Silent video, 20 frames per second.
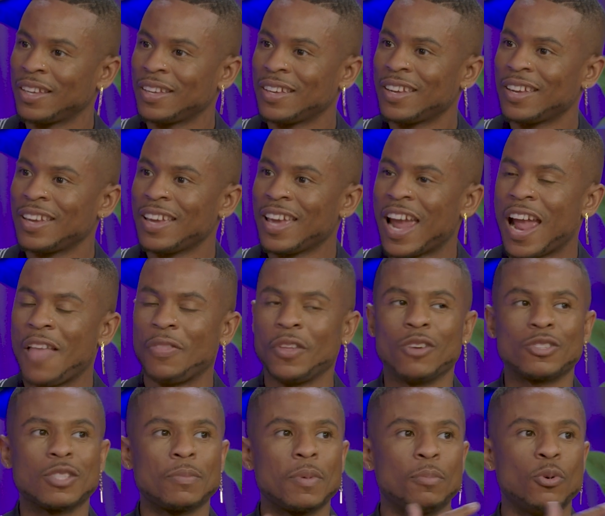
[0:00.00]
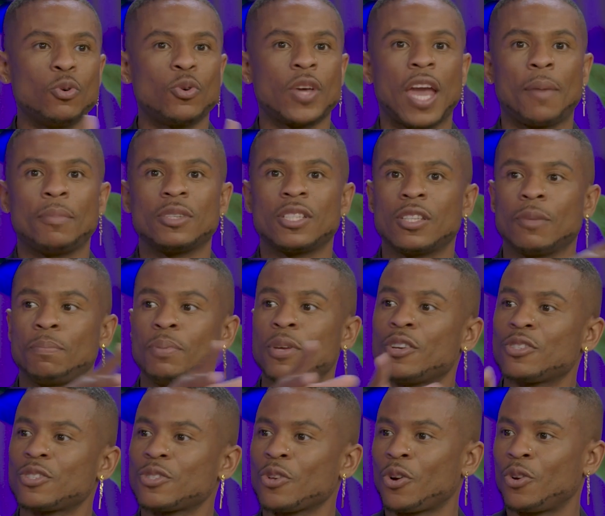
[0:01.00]
And then there were some people who came into the peer
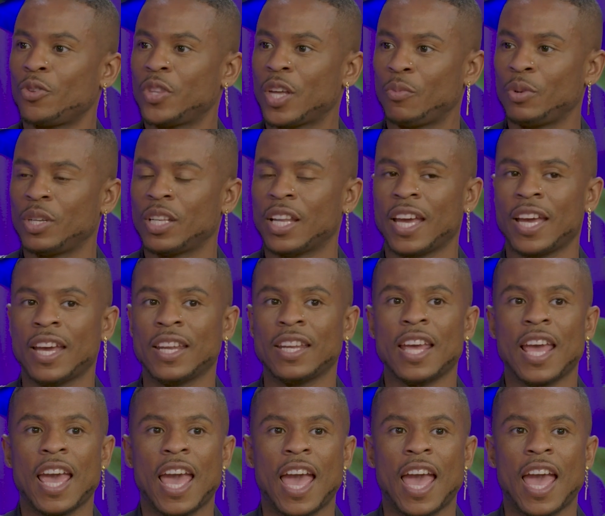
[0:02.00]
circle that we led,